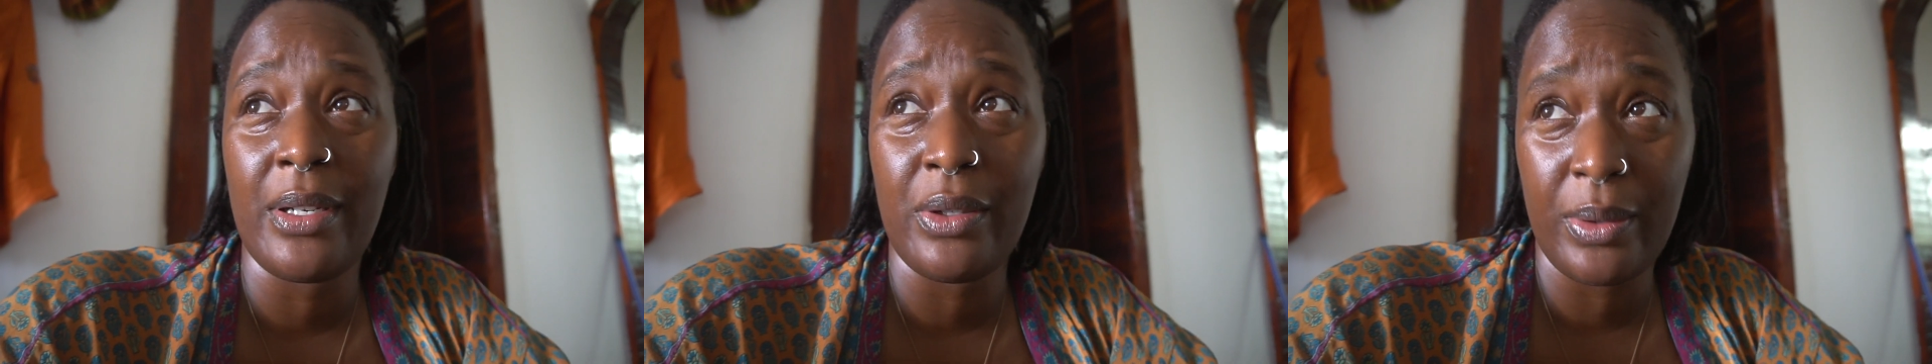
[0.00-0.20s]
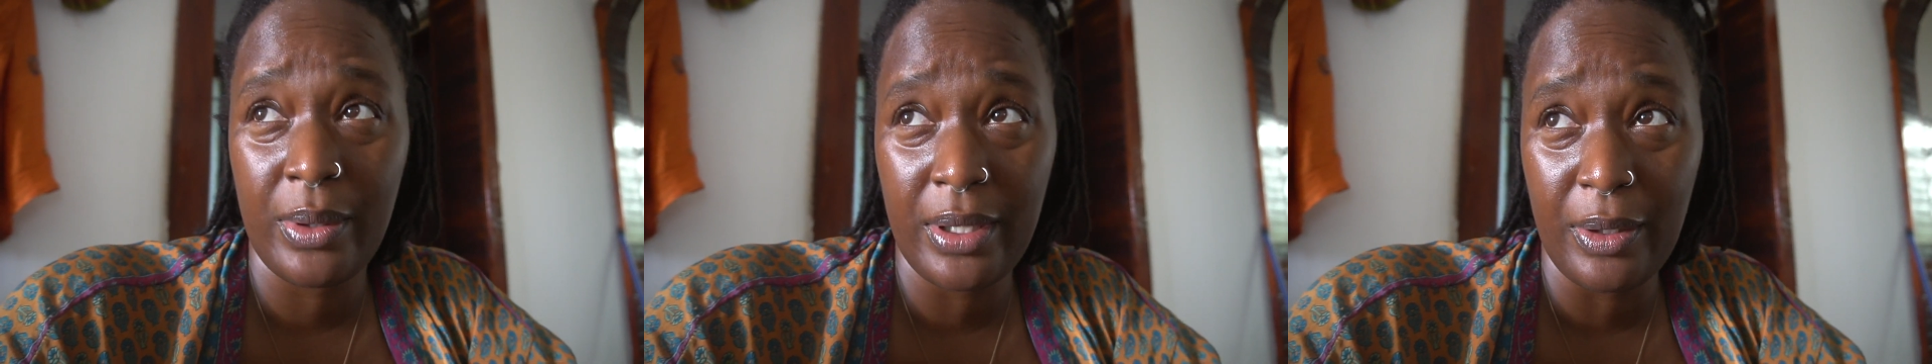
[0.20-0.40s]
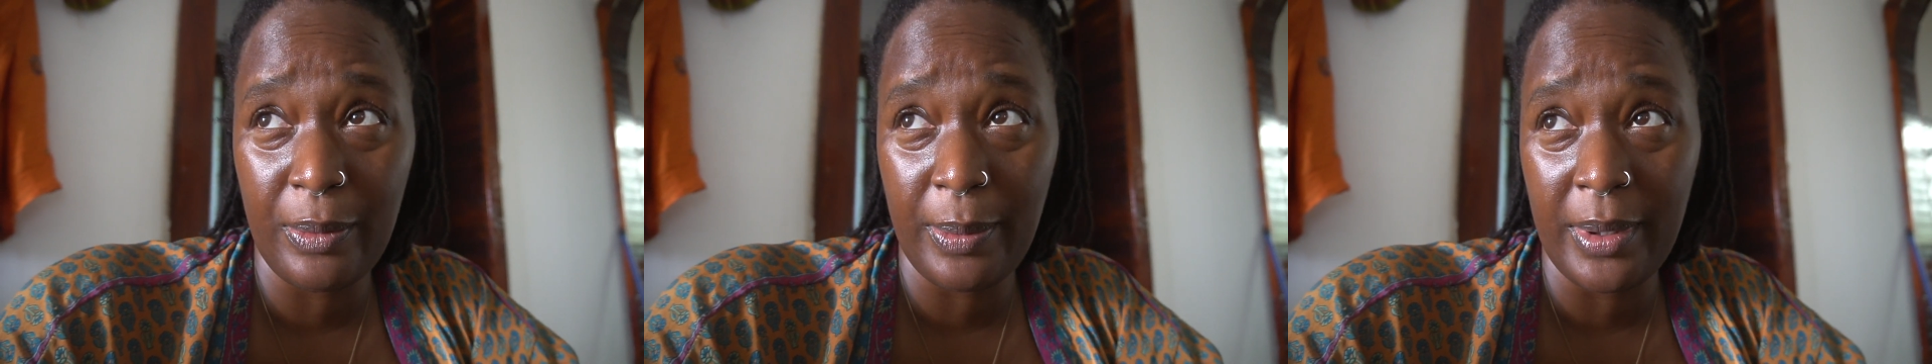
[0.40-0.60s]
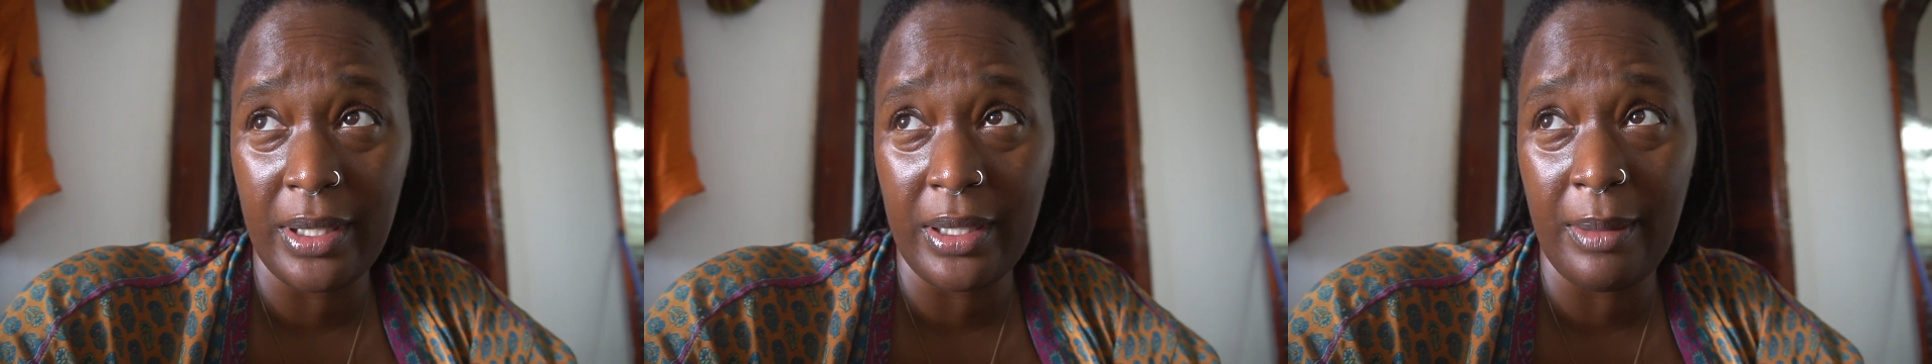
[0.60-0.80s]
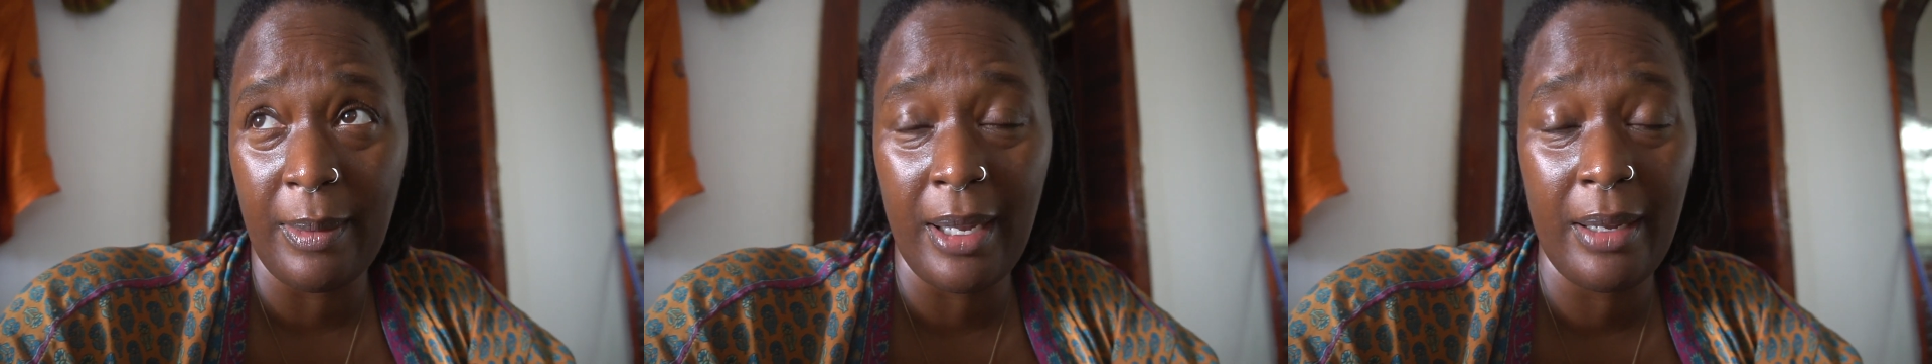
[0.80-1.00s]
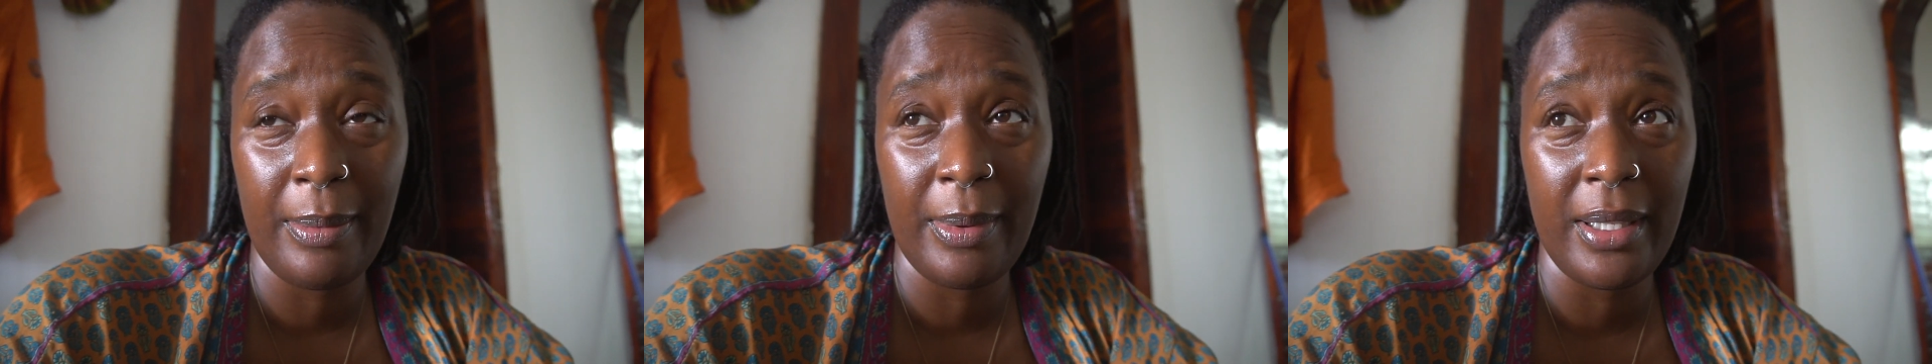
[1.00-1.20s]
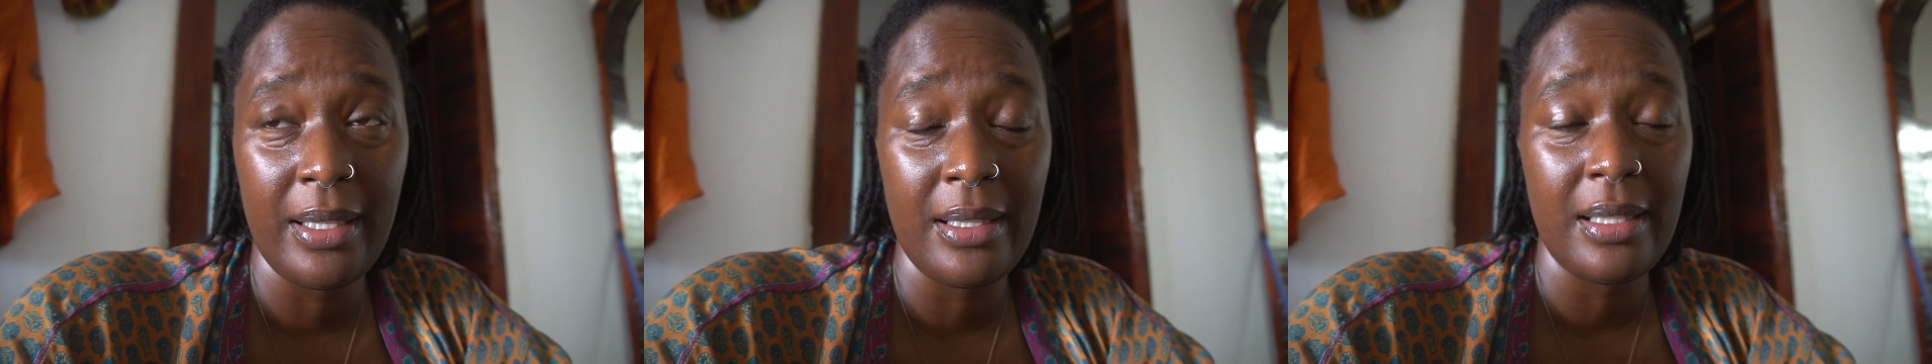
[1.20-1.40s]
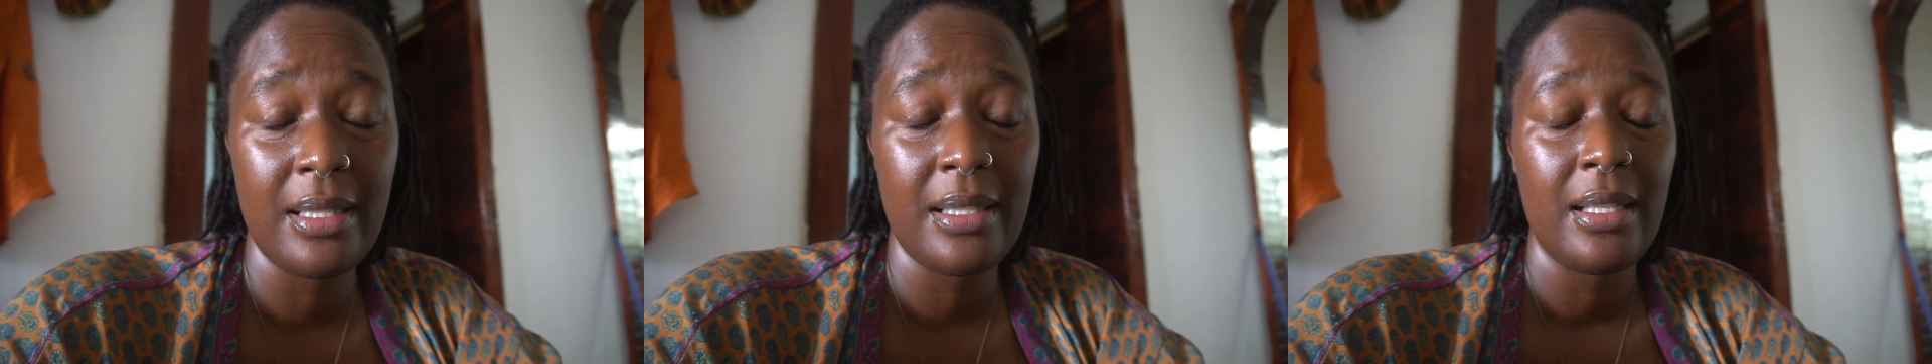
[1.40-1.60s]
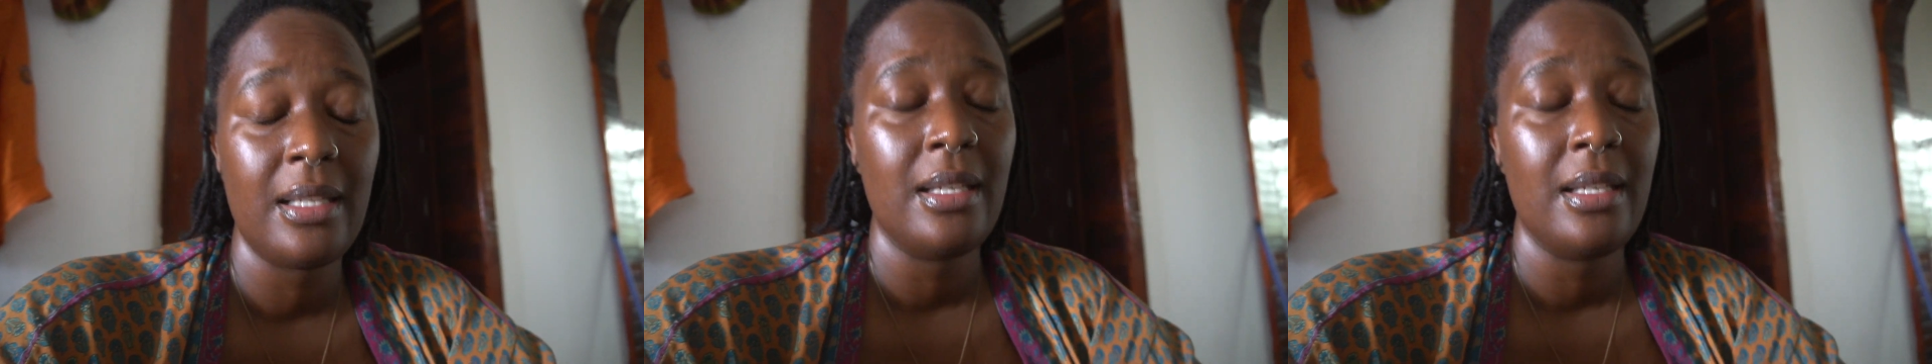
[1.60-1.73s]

doors open in my place,